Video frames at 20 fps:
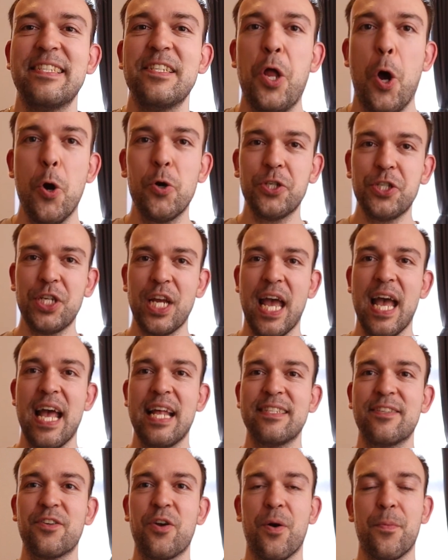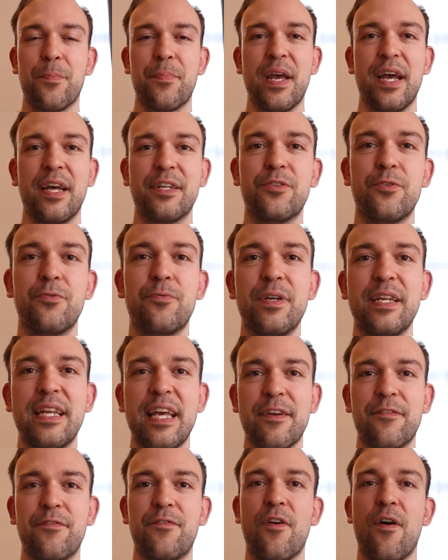no chance compared to
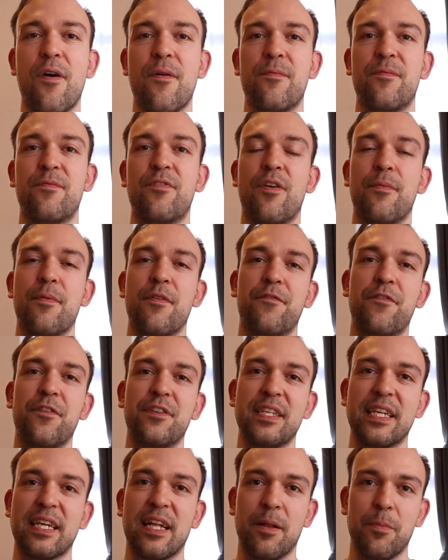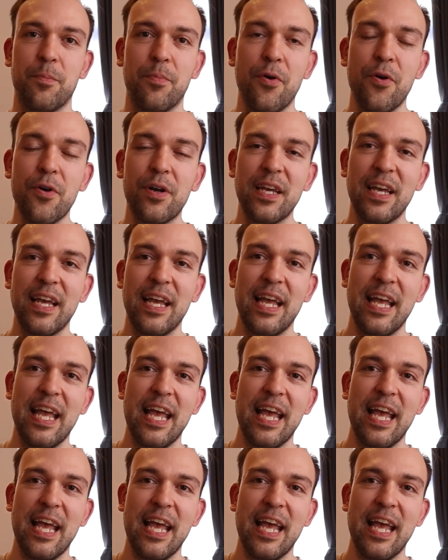reading from a physical book,